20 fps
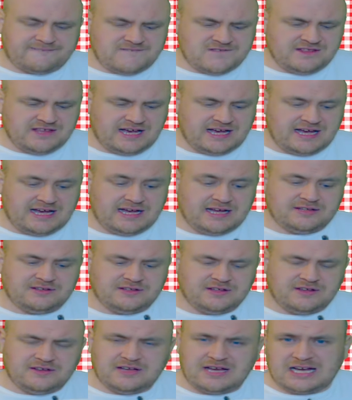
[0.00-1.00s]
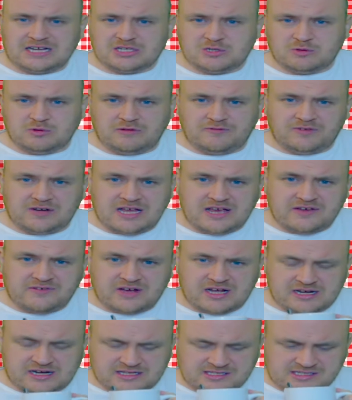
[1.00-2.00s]
than the actual
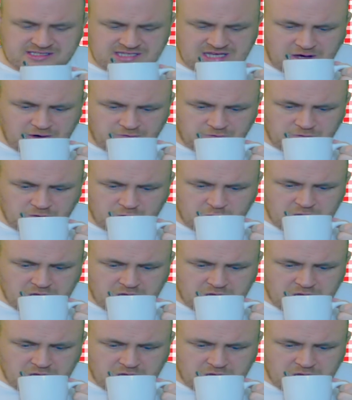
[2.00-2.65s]
flavor in itself.